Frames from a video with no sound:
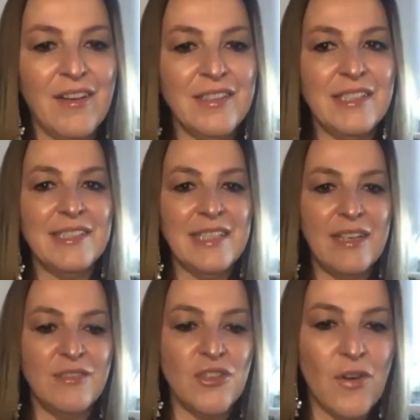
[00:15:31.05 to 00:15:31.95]
And instead
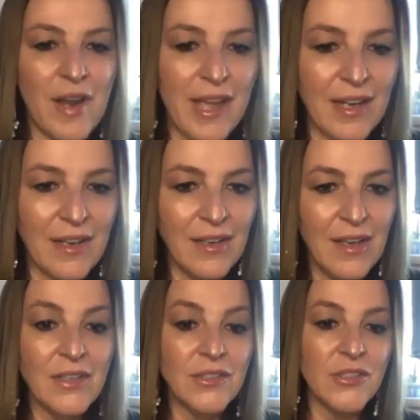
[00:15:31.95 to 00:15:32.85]
of trying
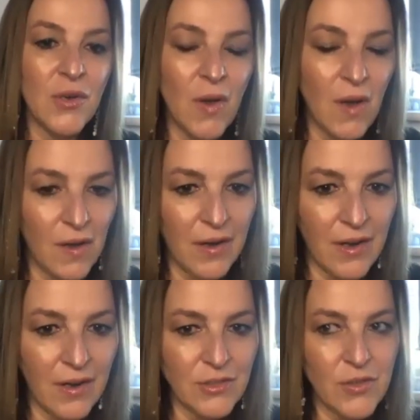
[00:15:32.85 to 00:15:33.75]
so
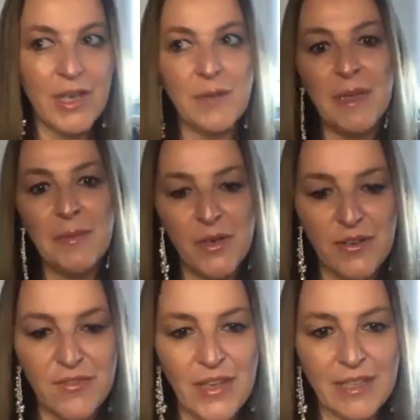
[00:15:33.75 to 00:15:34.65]
hard, trying to be
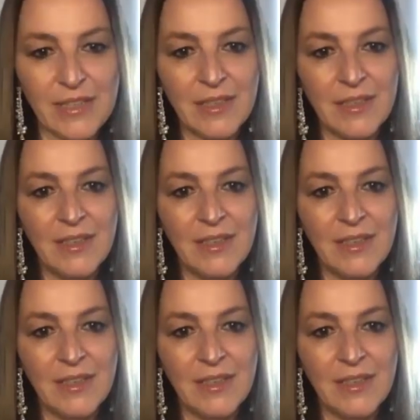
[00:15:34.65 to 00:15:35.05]
perfect,